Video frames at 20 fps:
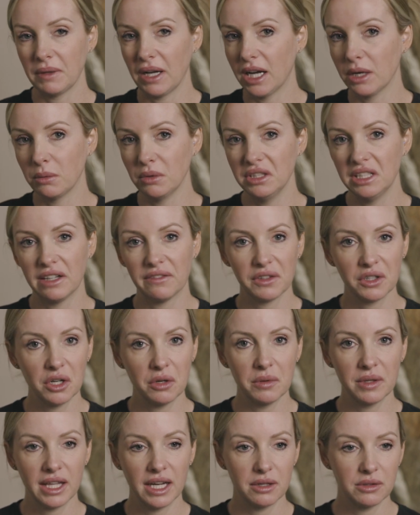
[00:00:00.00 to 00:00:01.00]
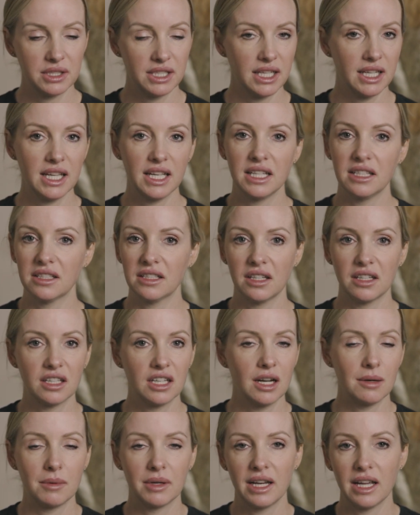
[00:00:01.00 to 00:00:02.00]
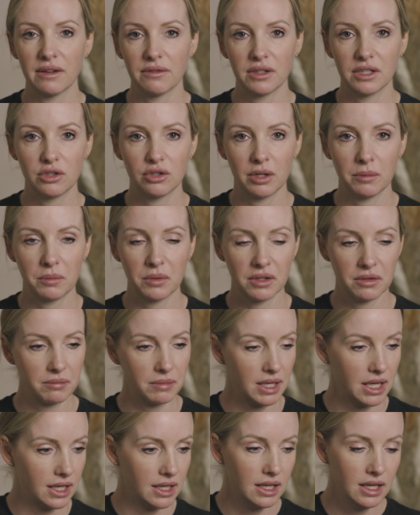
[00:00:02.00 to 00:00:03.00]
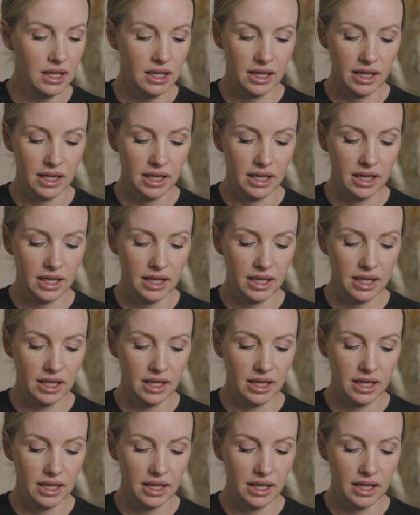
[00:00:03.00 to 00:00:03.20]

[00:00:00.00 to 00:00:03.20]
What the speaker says: I will never go without it. It's gonna come on every trip with me.